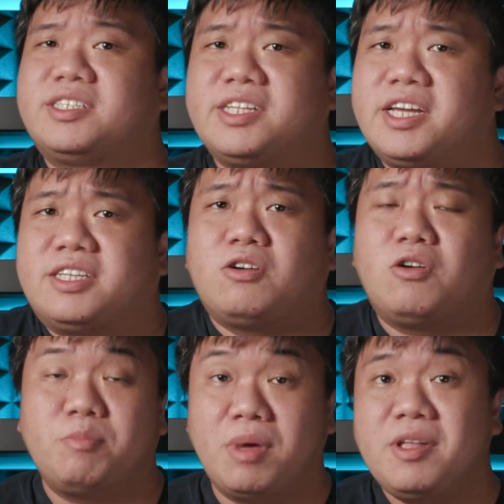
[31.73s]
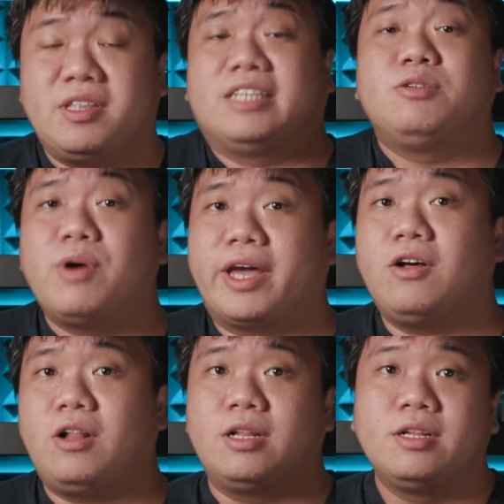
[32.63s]
things or maybe it doesn't work at
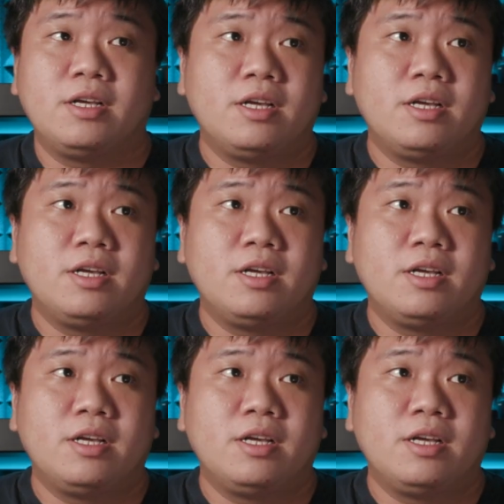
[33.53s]
all?